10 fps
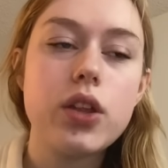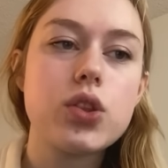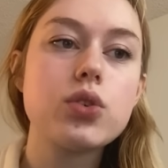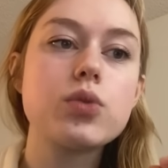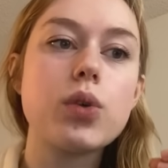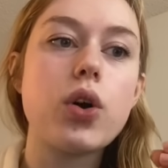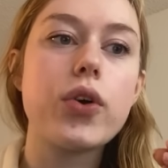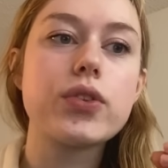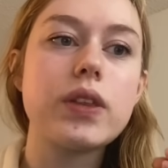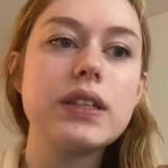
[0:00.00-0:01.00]
Those were
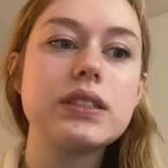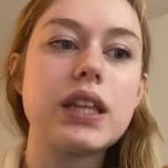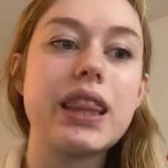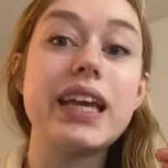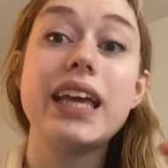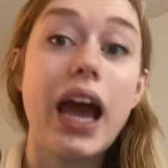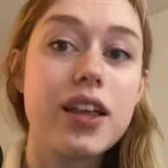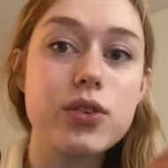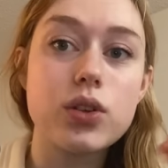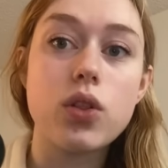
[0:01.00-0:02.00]
all things that they
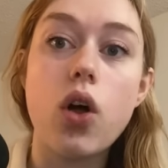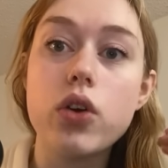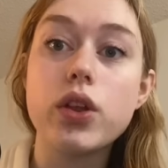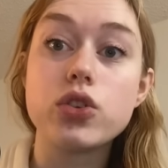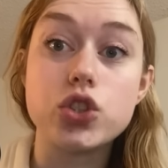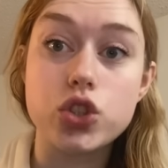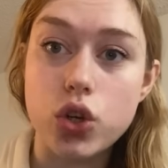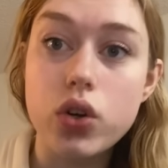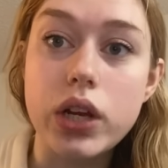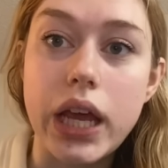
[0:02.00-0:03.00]
gathered along their
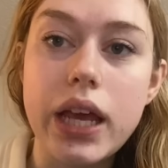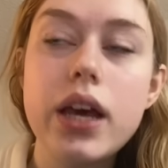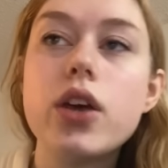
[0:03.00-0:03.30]
journey.